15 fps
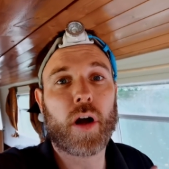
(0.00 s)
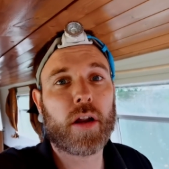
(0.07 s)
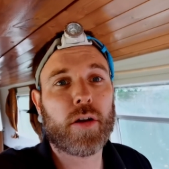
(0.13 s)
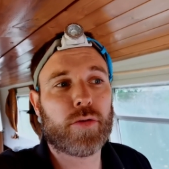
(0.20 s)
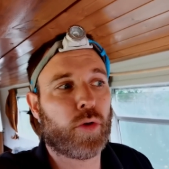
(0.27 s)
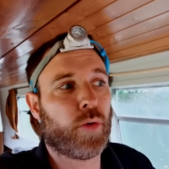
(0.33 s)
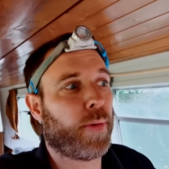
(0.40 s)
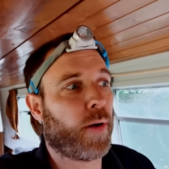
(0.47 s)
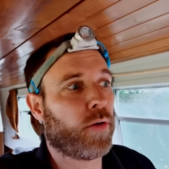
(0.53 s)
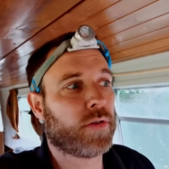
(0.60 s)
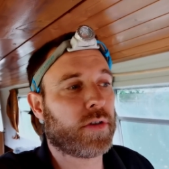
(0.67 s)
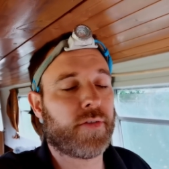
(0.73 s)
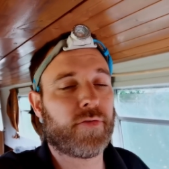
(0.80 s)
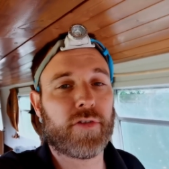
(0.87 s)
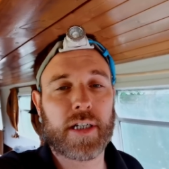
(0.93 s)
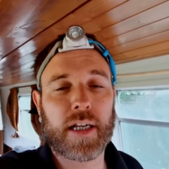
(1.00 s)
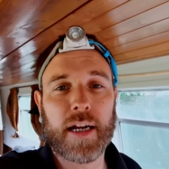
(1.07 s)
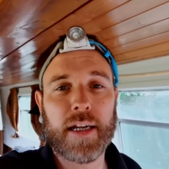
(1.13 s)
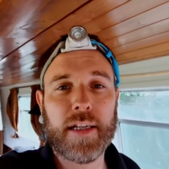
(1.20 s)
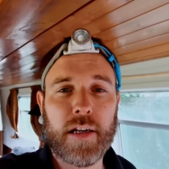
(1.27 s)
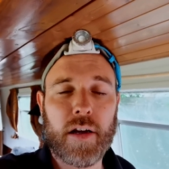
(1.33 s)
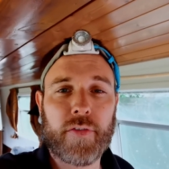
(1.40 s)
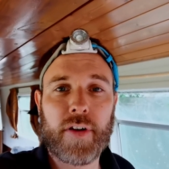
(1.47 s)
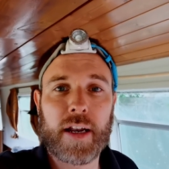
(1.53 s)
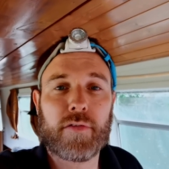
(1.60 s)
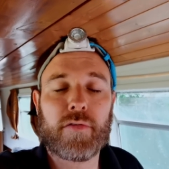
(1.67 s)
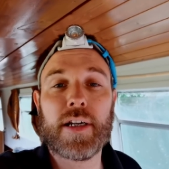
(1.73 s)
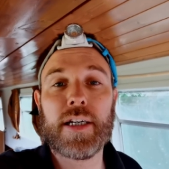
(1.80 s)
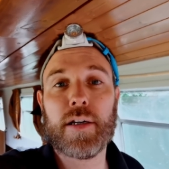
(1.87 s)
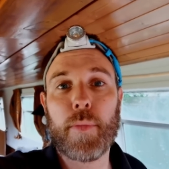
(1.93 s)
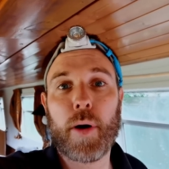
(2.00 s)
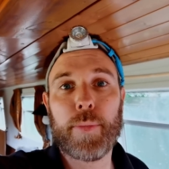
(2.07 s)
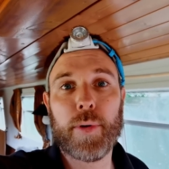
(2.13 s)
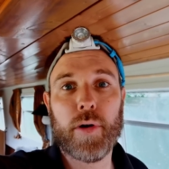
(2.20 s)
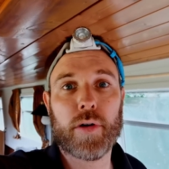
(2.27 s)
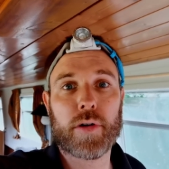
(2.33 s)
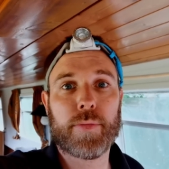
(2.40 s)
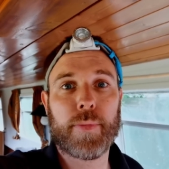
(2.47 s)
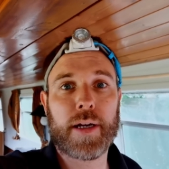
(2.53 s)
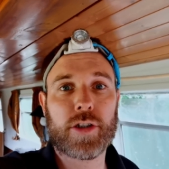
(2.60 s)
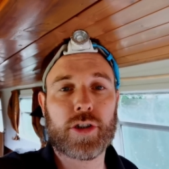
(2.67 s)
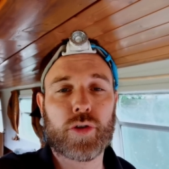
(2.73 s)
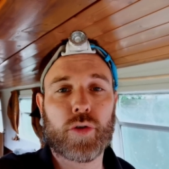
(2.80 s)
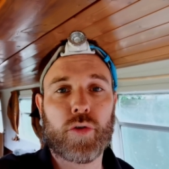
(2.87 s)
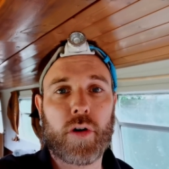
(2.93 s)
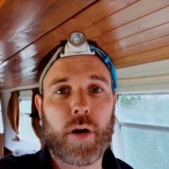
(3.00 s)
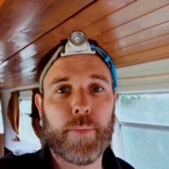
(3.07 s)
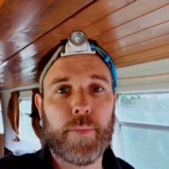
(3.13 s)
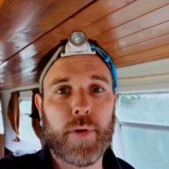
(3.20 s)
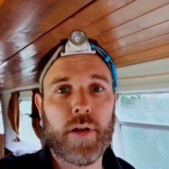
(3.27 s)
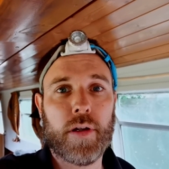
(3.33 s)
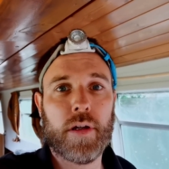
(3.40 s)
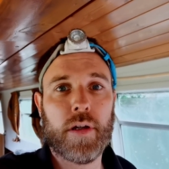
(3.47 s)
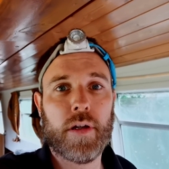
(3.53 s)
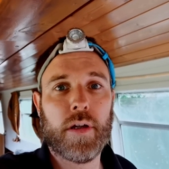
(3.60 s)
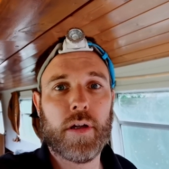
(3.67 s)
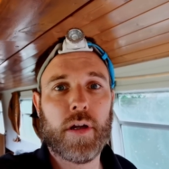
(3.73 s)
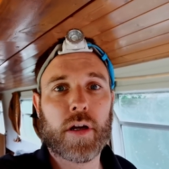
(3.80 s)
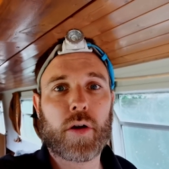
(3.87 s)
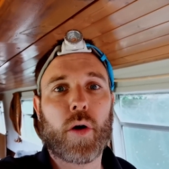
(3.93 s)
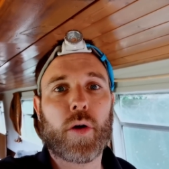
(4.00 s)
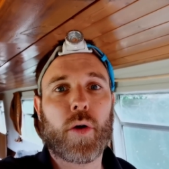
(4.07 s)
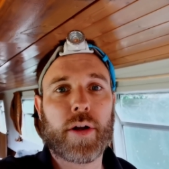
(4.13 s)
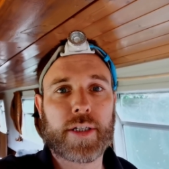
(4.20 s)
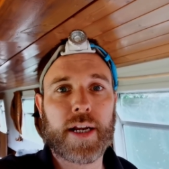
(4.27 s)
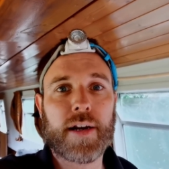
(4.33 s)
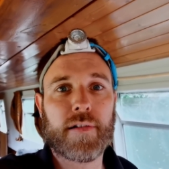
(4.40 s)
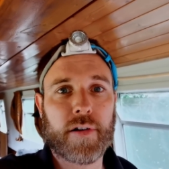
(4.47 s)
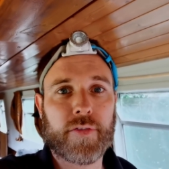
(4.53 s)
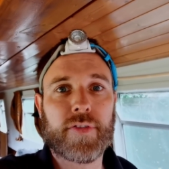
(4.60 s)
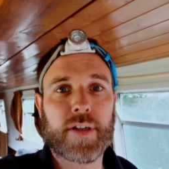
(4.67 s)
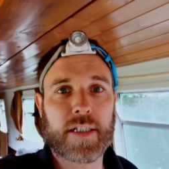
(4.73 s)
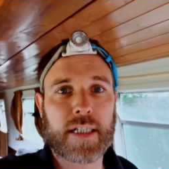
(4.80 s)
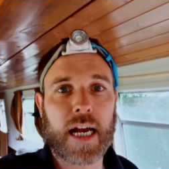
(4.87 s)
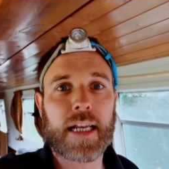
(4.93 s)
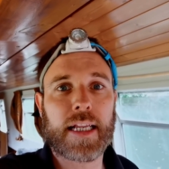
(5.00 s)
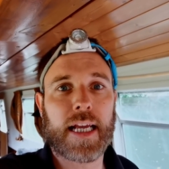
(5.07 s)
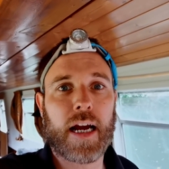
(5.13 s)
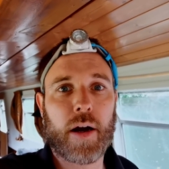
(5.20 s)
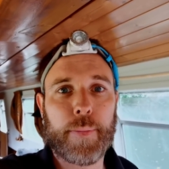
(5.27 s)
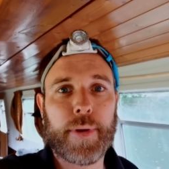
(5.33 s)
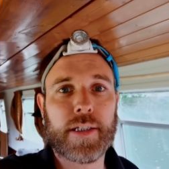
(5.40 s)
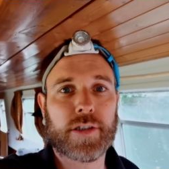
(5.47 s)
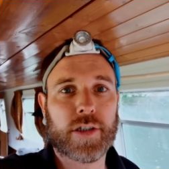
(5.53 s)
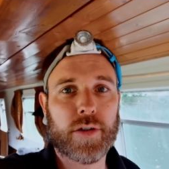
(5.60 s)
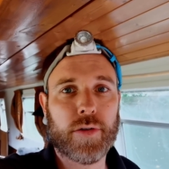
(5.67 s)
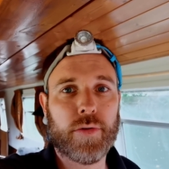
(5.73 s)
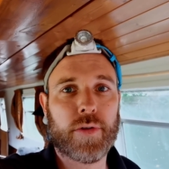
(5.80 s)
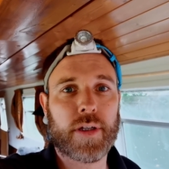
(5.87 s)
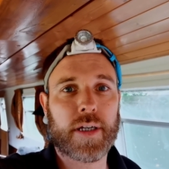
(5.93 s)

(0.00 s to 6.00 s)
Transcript: I don't do boats every day. I've had a read of my book, make sure I'm got an idea of exactly how I'm meant to do